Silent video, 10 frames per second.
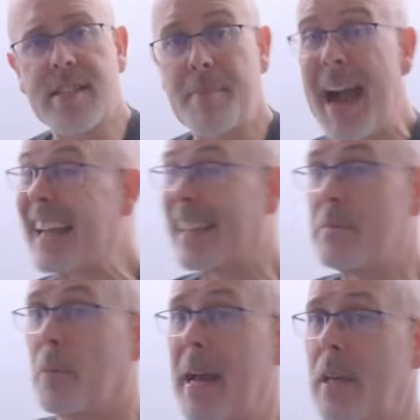I'm adding them
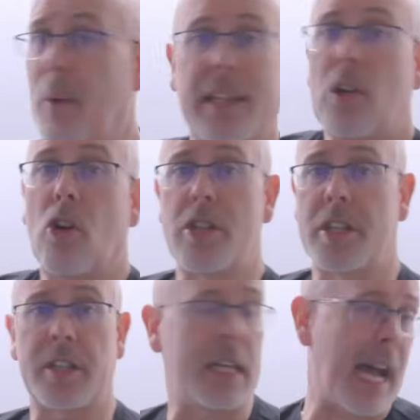up anyway,
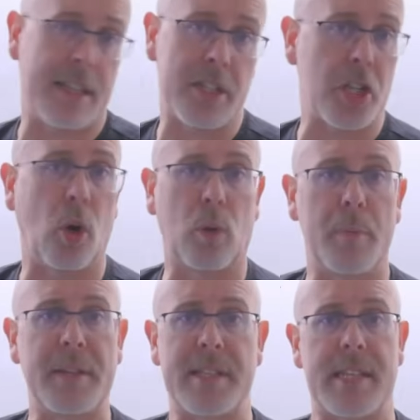the total will
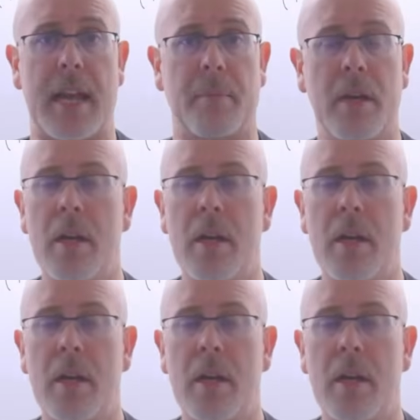be the same.